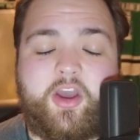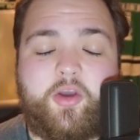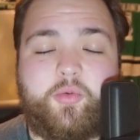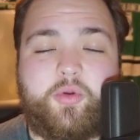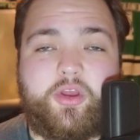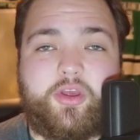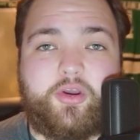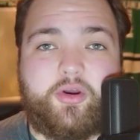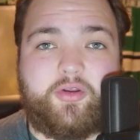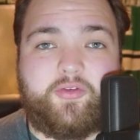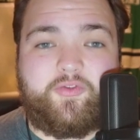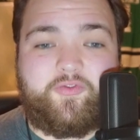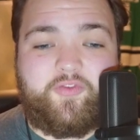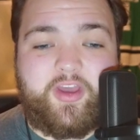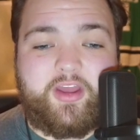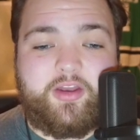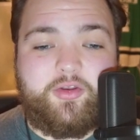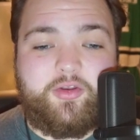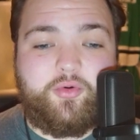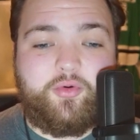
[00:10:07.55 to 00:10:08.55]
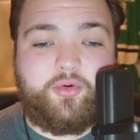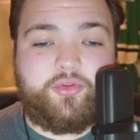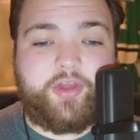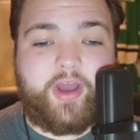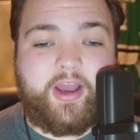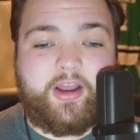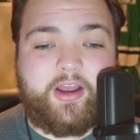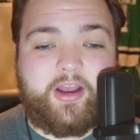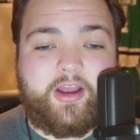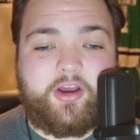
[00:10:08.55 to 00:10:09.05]
when you go to
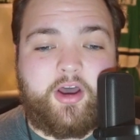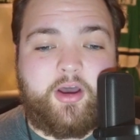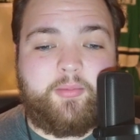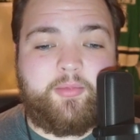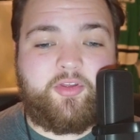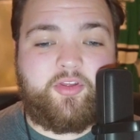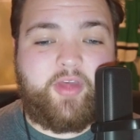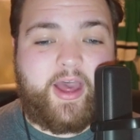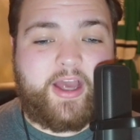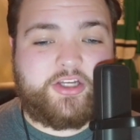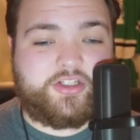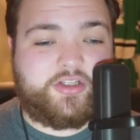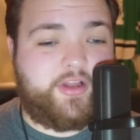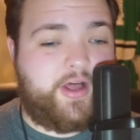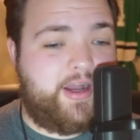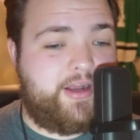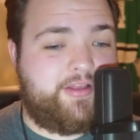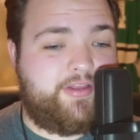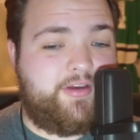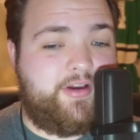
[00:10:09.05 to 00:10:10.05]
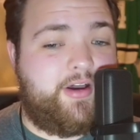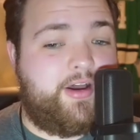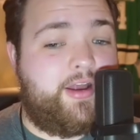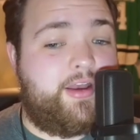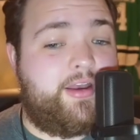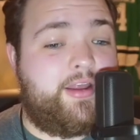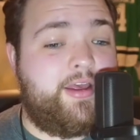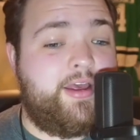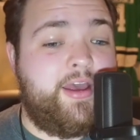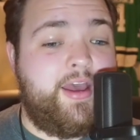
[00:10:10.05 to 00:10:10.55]
FanDuel.com/LockedOn.